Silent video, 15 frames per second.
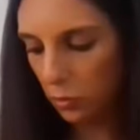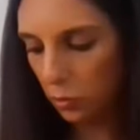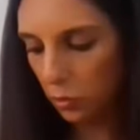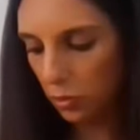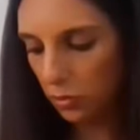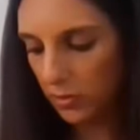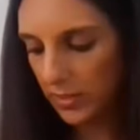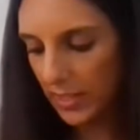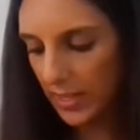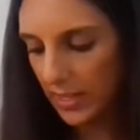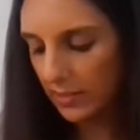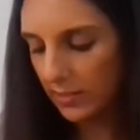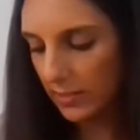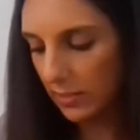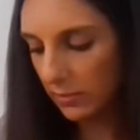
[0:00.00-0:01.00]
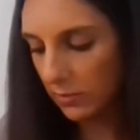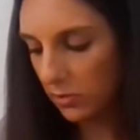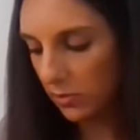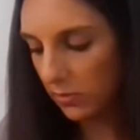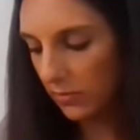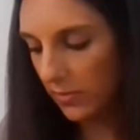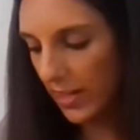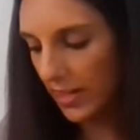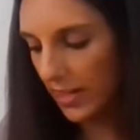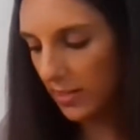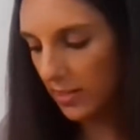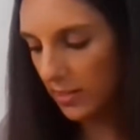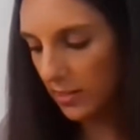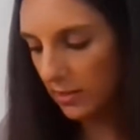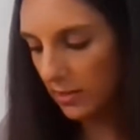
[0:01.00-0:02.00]
water. So shove that
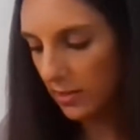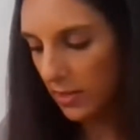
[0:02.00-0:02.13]
in,